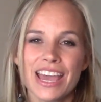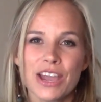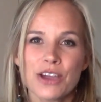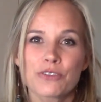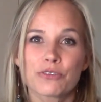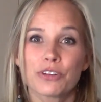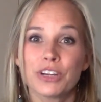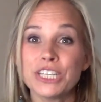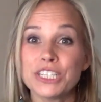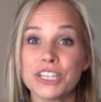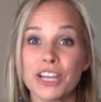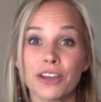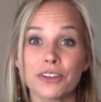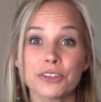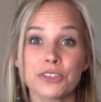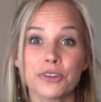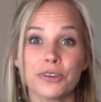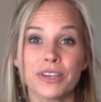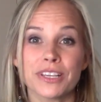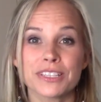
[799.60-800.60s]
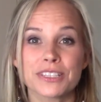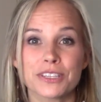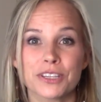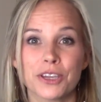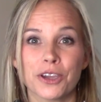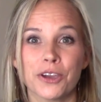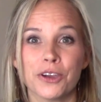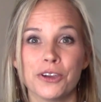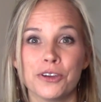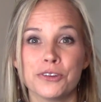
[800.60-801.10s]
reach out to us,
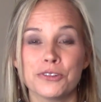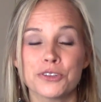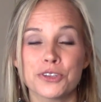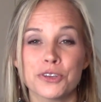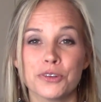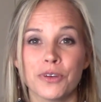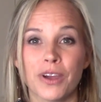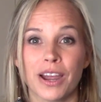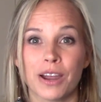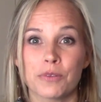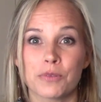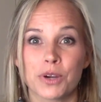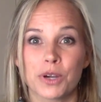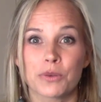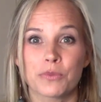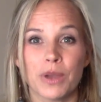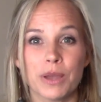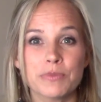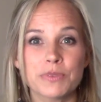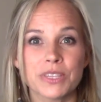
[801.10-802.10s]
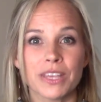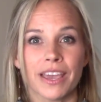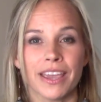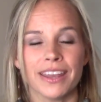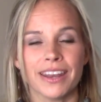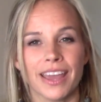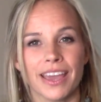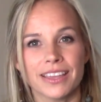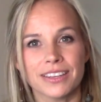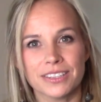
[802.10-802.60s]
go to our
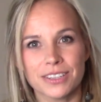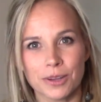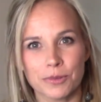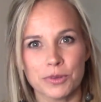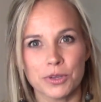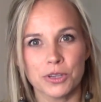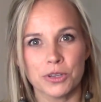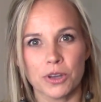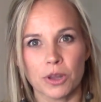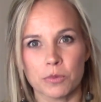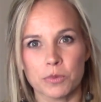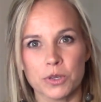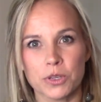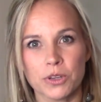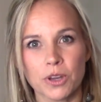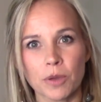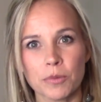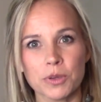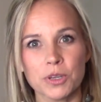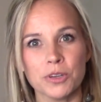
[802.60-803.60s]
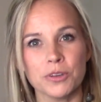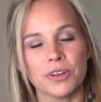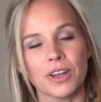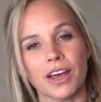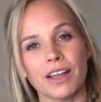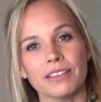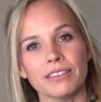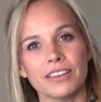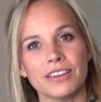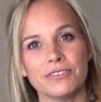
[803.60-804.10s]
website at
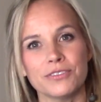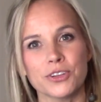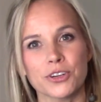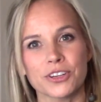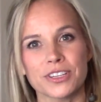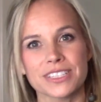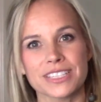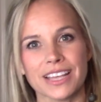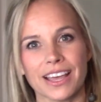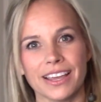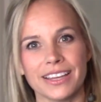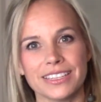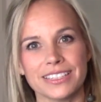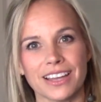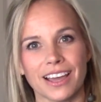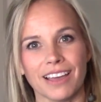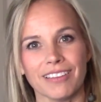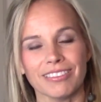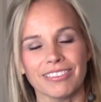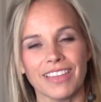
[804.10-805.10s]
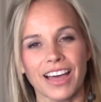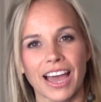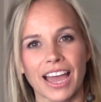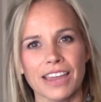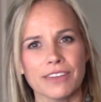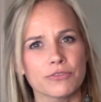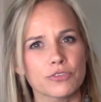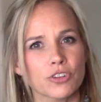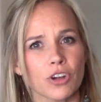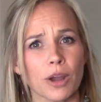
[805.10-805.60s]

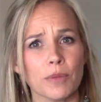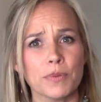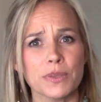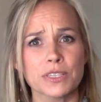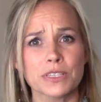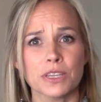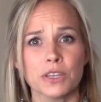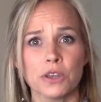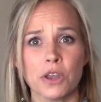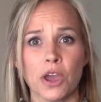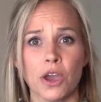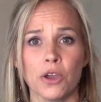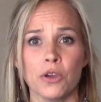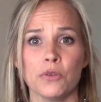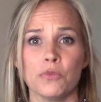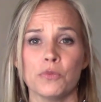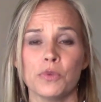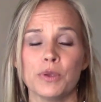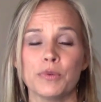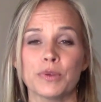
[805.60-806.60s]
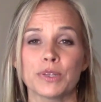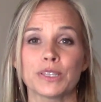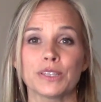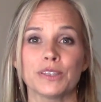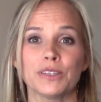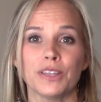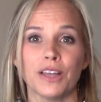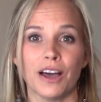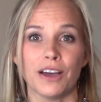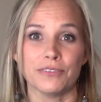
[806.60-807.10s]
www.liveyourdesign.life. Drop us a note. We would
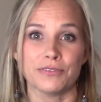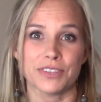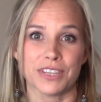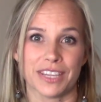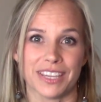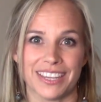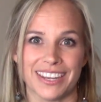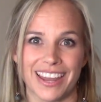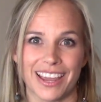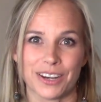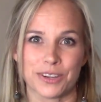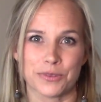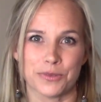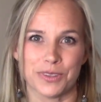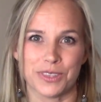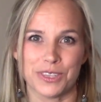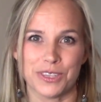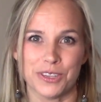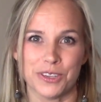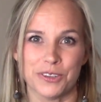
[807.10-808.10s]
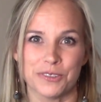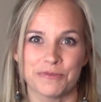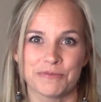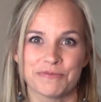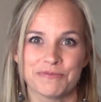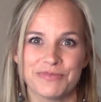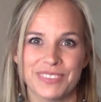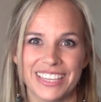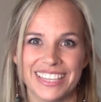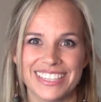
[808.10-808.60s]
love to connect with you.
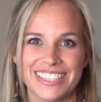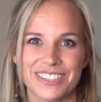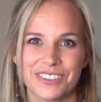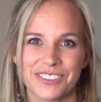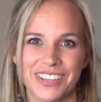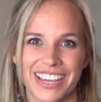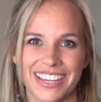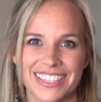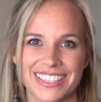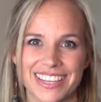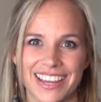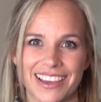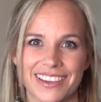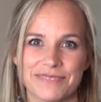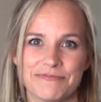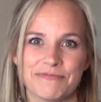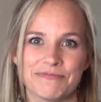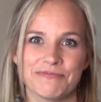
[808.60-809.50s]
Until next time.